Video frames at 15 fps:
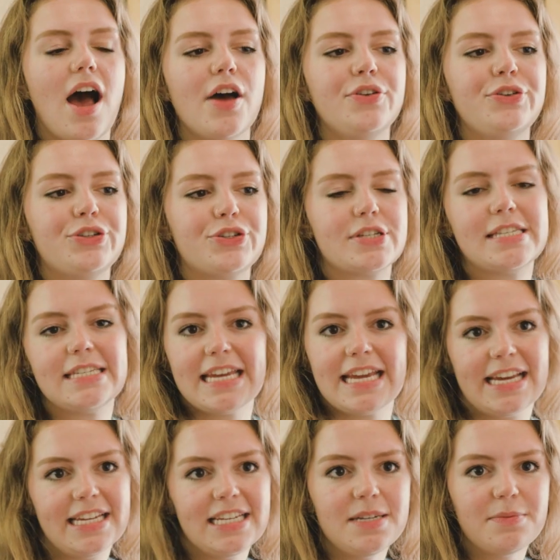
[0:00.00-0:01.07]

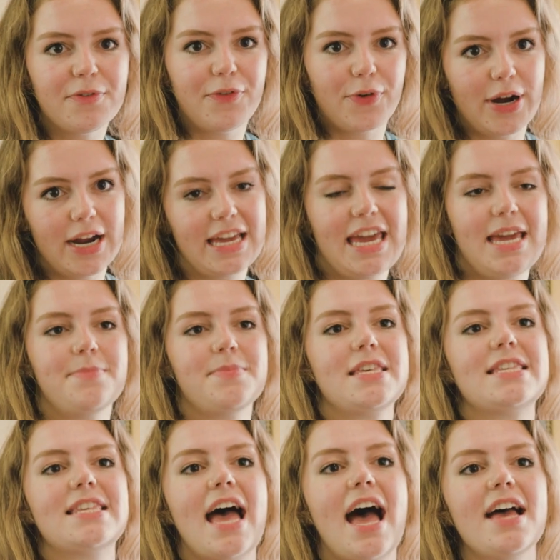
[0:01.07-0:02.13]
understand before I came
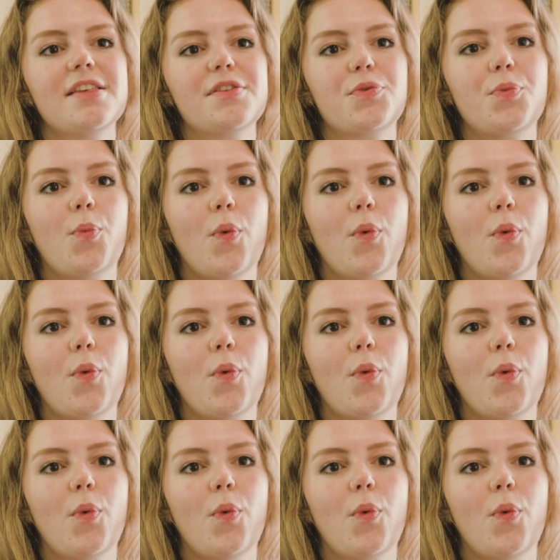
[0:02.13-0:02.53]
to S A S